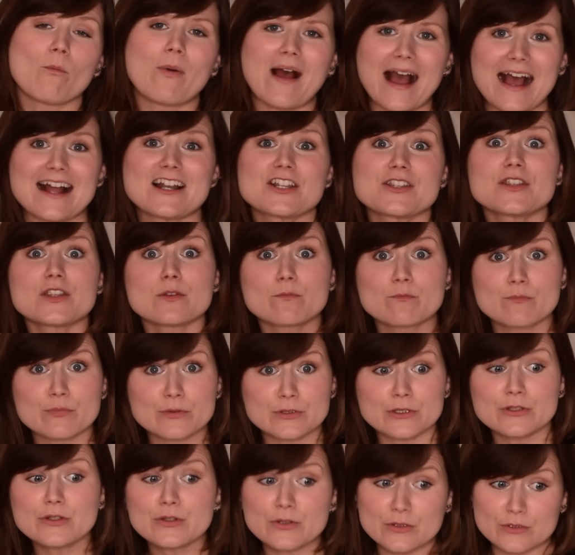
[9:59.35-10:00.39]
But actually the
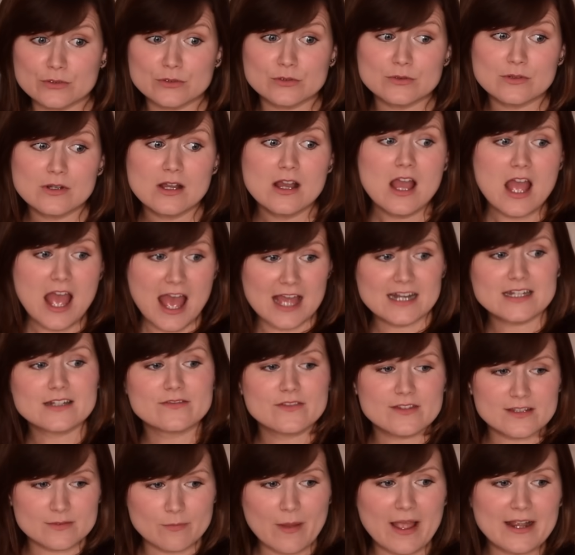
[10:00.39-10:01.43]
blue end
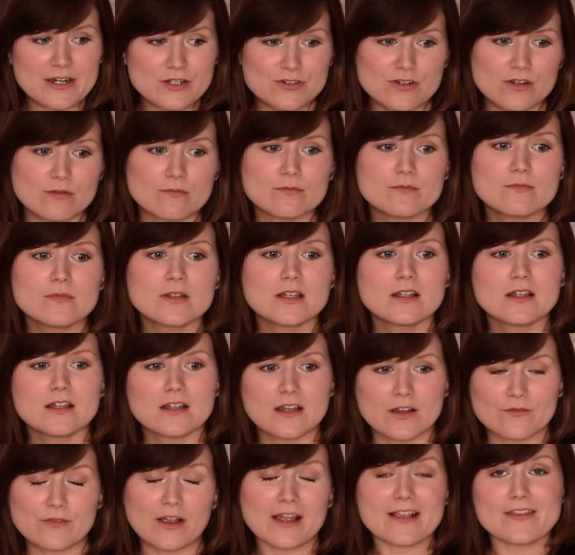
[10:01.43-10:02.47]
of the spectrum
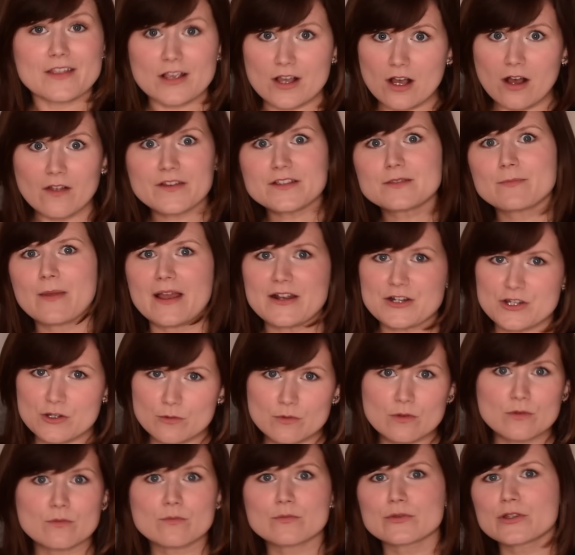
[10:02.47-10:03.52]
of, like, the colour spectrum
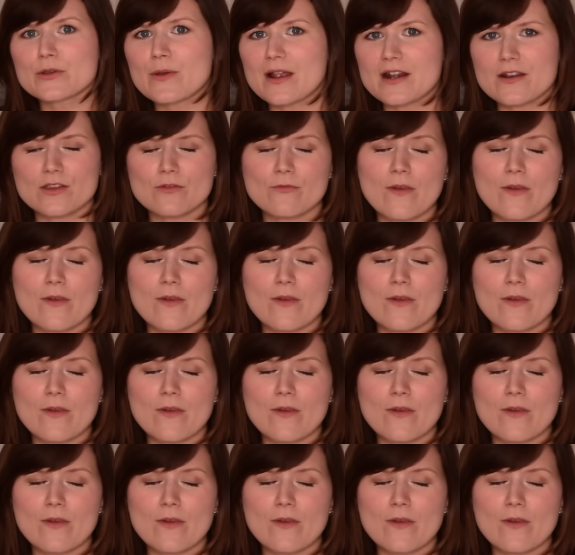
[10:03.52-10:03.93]
of the blue end of the